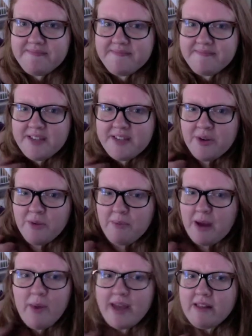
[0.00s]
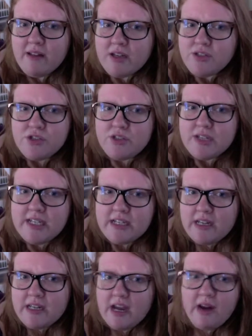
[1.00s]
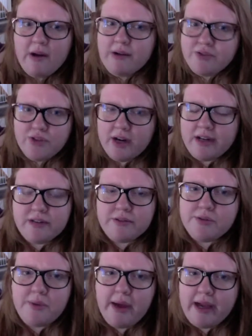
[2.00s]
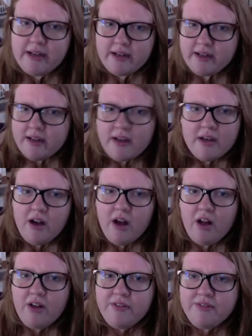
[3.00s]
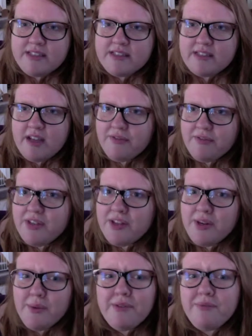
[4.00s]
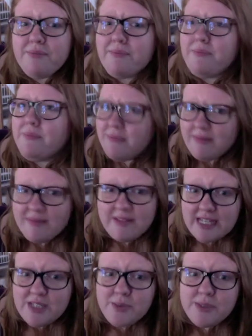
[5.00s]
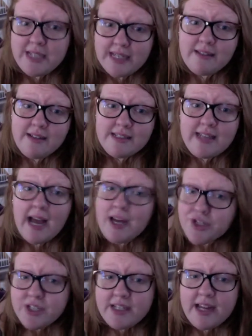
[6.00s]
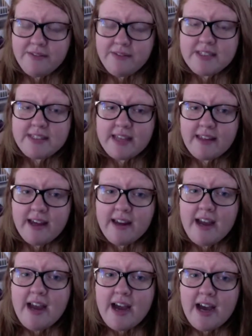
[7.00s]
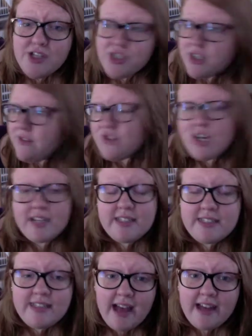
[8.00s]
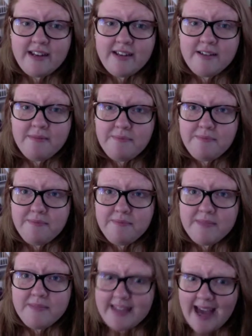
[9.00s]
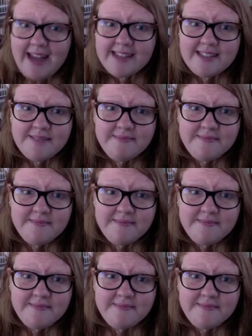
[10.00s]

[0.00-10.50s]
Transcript: you know, my weight loss journey and how I was trying to lose weight and all of this stuff. And you know what? That's ridiculous. I shouldn't have to say that. I should have just said, yes,